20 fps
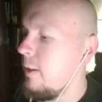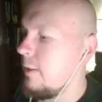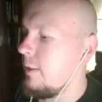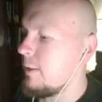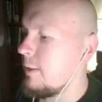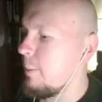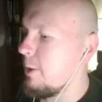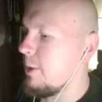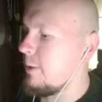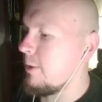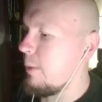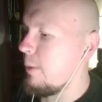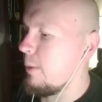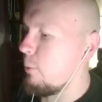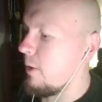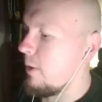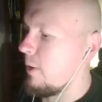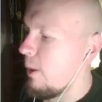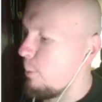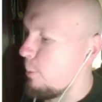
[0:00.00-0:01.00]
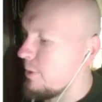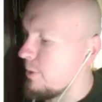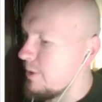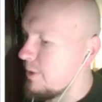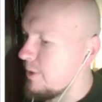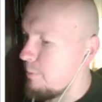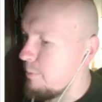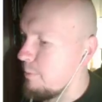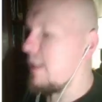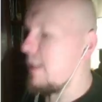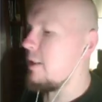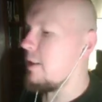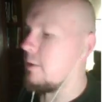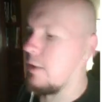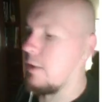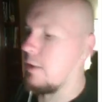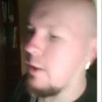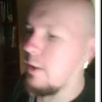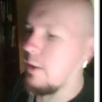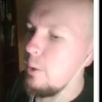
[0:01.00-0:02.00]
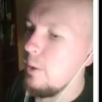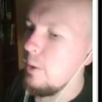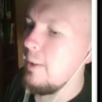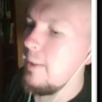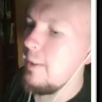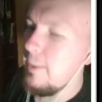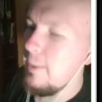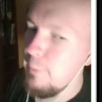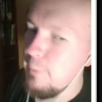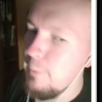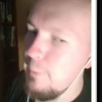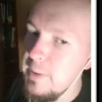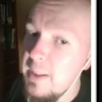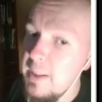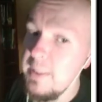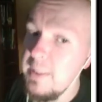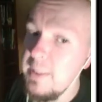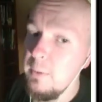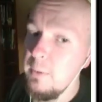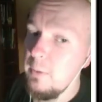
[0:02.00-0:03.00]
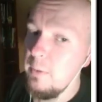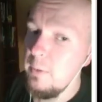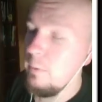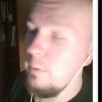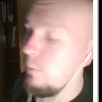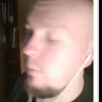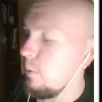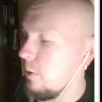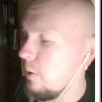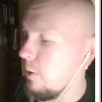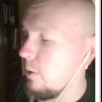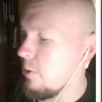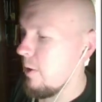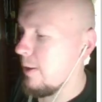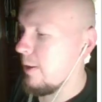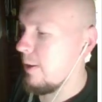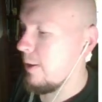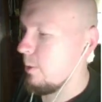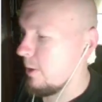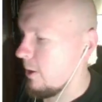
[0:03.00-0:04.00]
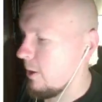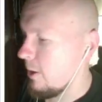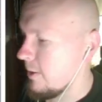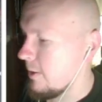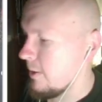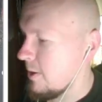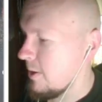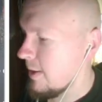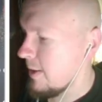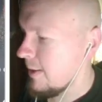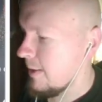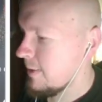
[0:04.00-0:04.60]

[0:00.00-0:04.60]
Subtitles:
that will help us immediately, or if it doesn't, we'll try going on to the next thing.